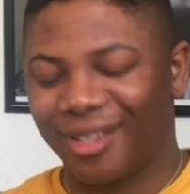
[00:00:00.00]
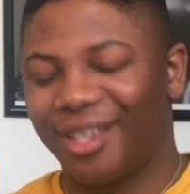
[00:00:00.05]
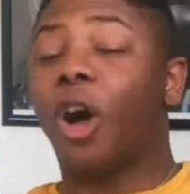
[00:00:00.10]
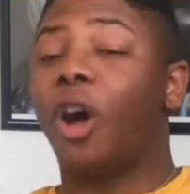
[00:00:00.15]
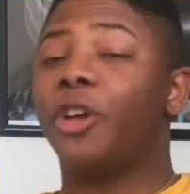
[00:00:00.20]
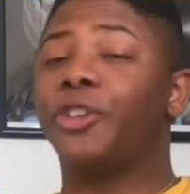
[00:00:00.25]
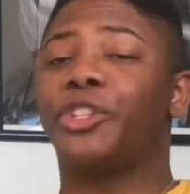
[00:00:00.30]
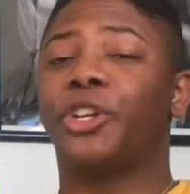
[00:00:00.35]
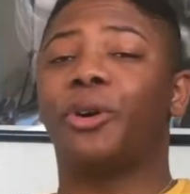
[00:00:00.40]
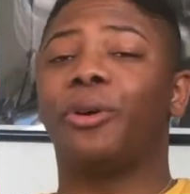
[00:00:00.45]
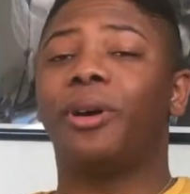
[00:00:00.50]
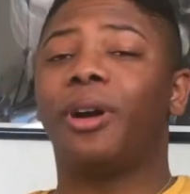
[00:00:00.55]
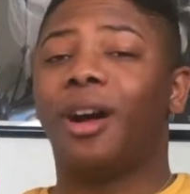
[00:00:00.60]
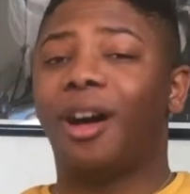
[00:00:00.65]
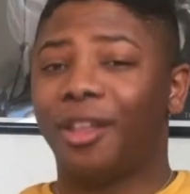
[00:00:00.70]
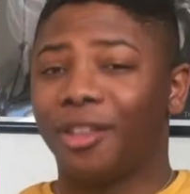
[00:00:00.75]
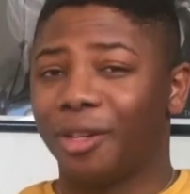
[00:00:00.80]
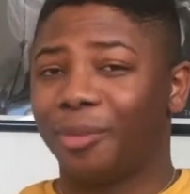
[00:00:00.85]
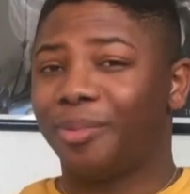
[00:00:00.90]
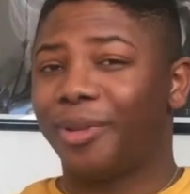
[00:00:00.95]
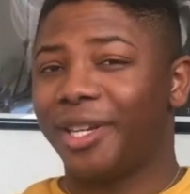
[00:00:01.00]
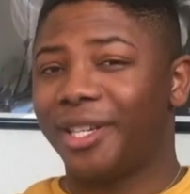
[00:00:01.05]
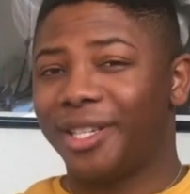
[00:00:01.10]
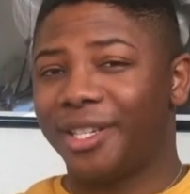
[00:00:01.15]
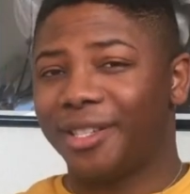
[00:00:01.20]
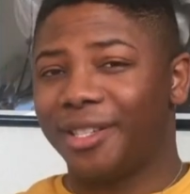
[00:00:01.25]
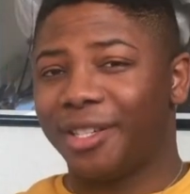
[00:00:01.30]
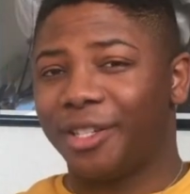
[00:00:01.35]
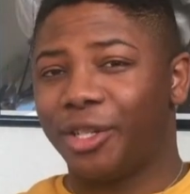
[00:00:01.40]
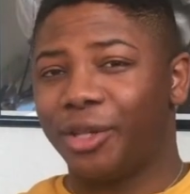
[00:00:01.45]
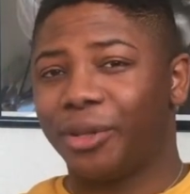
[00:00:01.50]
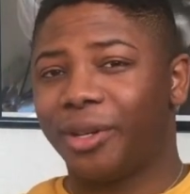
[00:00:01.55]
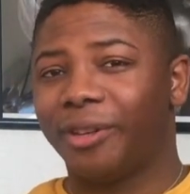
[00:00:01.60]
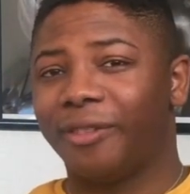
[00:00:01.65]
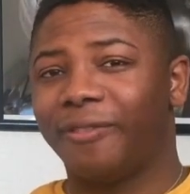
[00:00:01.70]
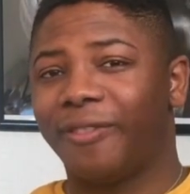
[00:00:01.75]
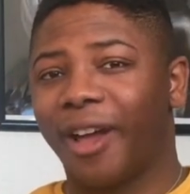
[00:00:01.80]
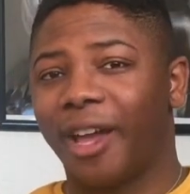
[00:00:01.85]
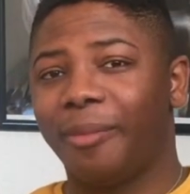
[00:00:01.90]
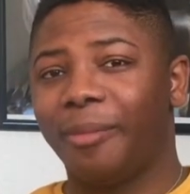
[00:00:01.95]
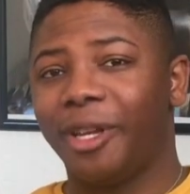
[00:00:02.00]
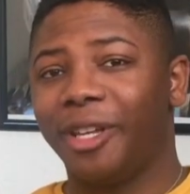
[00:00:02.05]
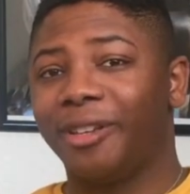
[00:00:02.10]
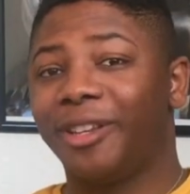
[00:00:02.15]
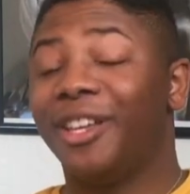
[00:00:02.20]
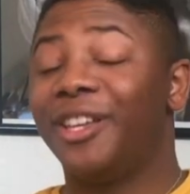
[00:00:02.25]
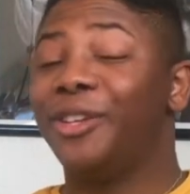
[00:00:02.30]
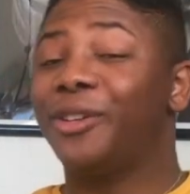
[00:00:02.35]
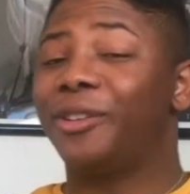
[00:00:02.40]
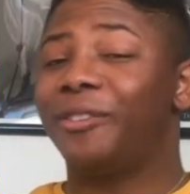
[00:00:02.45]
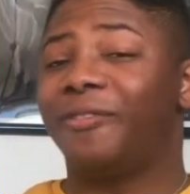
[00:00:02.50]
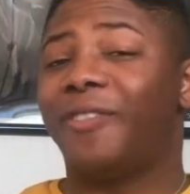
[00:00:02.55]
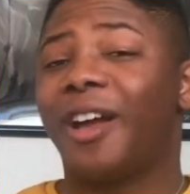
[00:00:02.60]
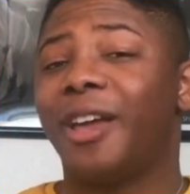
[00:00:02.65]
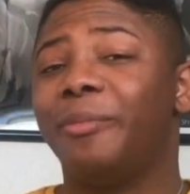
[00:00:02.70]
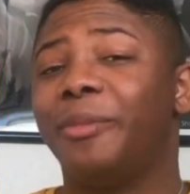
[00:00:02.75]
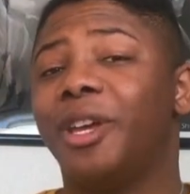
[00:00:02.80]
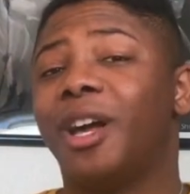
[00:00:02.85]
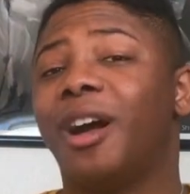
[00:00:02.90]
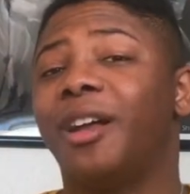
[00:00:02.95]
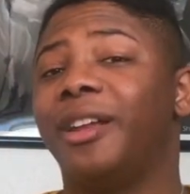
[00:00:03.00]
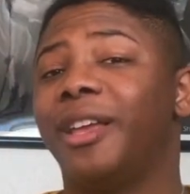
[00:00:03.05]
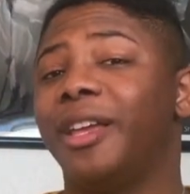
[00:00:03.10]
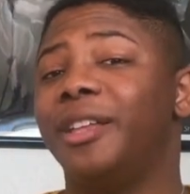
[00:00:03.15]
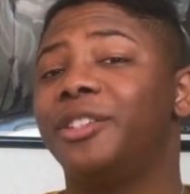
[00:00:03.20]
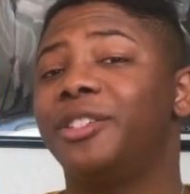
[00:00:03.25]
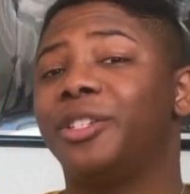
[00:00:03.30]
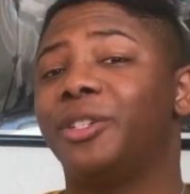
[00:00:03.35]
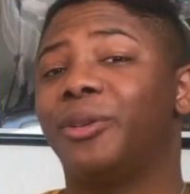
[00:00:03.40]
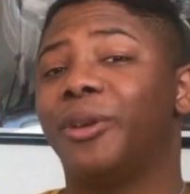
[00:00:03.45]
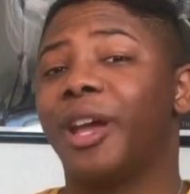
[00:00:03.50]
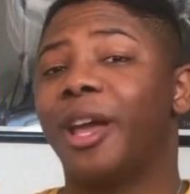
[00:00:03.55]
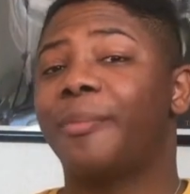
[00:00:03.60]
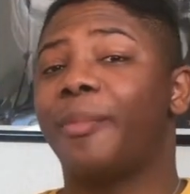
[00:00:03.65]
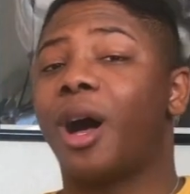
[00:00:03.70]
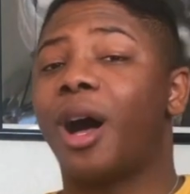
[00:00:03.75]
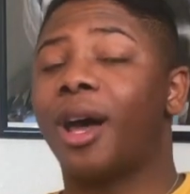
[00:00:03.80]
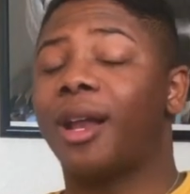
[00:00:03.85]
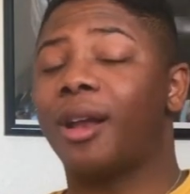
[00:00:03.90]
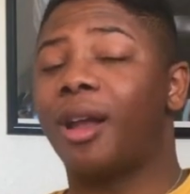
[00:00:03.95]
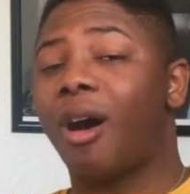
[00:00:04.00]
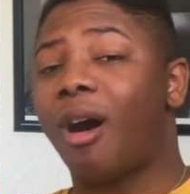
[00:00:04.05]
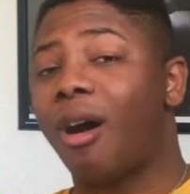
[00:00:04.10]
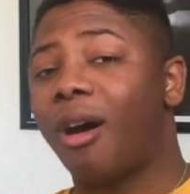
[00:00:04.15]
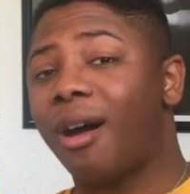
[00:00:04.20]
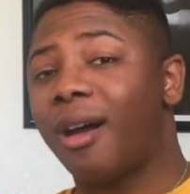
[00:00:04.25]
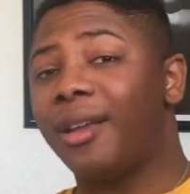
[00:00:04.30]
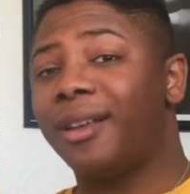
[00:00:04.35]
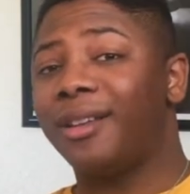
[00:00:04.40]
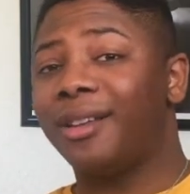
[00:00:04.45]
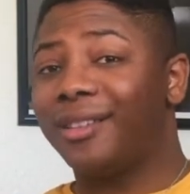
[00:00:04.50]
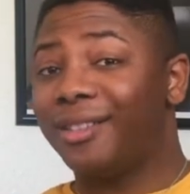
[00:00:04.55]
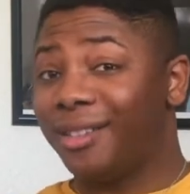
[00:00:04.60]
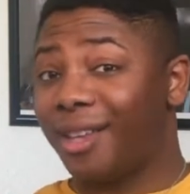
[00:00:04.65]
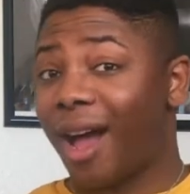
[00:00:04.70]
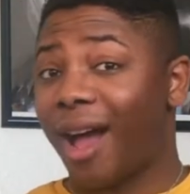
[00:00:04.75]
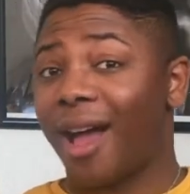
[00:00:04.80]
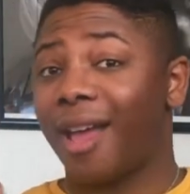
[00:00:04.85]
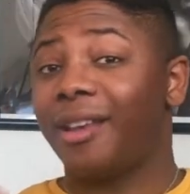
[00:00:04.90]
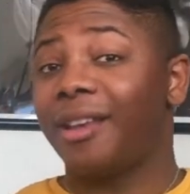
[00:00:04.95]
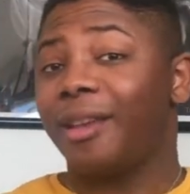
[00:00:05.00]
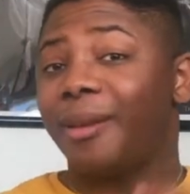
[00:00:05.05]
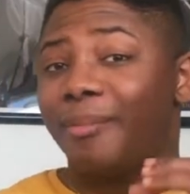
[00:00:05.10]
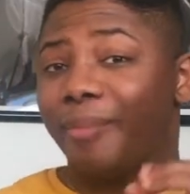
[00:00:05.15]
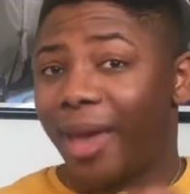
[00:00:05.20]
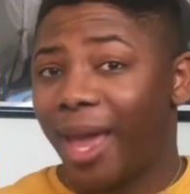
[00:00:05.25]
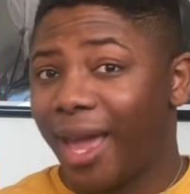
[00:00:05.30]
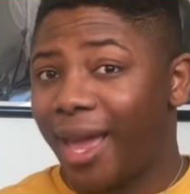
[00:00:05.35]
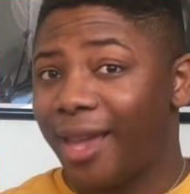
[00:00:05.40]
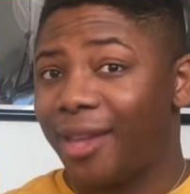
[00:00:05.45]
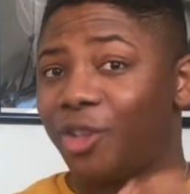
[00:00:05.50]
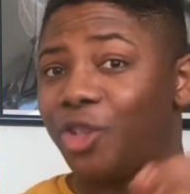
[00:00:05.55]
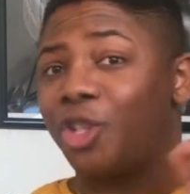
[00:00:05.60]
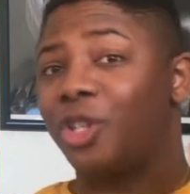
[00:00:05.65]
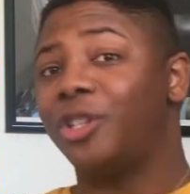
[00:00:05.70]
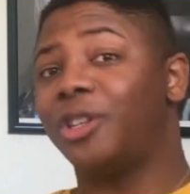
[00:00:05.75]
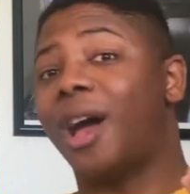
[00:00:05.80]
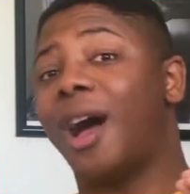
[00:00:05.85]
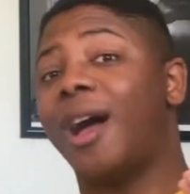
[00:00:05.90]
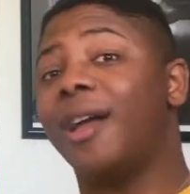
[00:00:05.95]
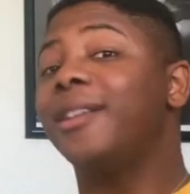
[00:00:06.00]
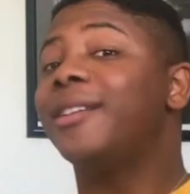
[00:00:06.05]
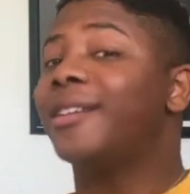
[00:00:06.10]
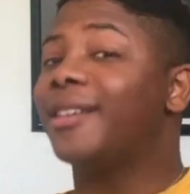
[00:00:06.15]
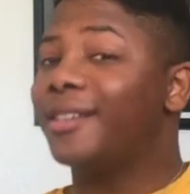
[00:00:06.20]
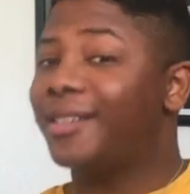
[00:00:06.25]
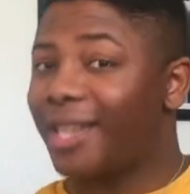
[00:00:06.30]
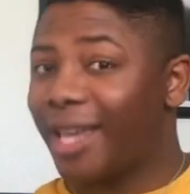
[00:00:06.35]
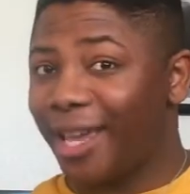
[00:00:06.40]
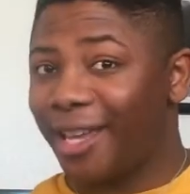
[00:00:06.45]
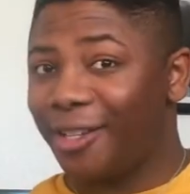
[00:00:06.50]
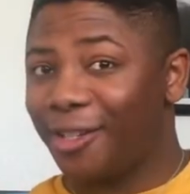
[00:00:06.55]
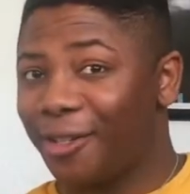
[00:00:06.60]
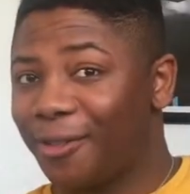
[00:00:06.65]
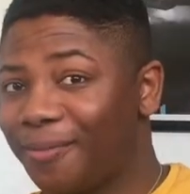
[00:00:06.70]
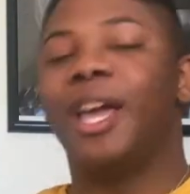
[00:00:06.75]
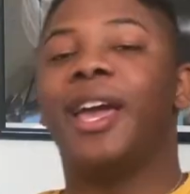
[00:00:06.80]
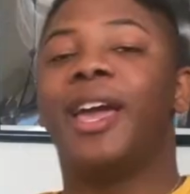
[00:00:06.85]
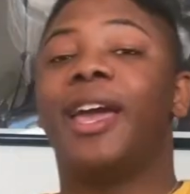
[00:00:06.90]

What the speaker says: Also, other places that you can find me on Instagram on on.page.sage,